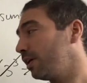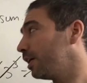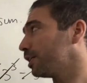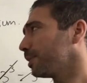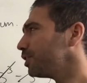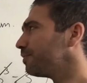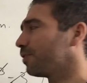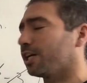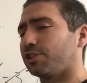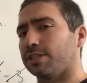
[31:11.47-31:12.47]
especially
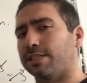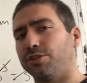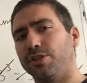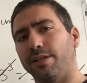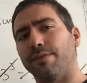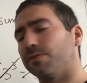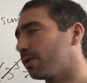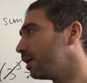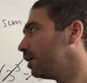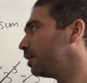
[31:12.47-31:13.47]
fractions, that's usually the giveaway.
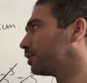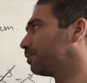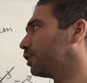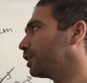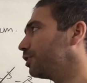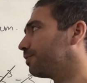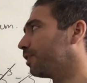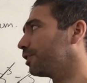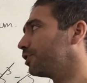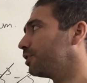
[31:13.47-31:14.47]
Subtraction of
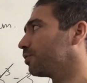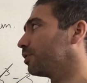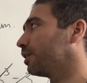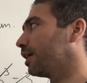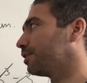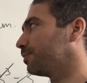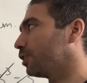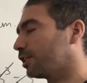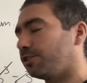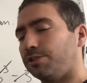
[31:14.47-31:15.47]
fractions or a
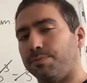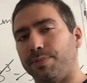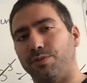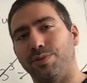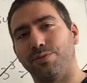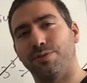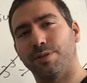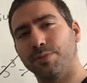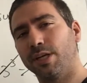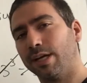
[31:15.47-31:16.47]
subtraction between two
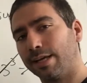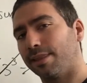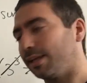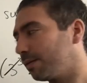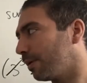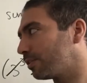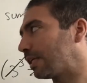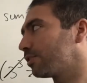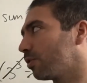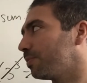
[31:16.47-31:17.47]
terms, think about
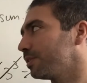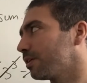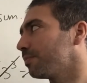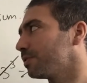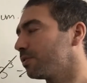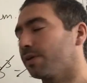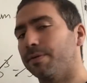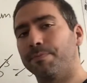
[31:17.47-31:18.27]
telescoping sums, okay?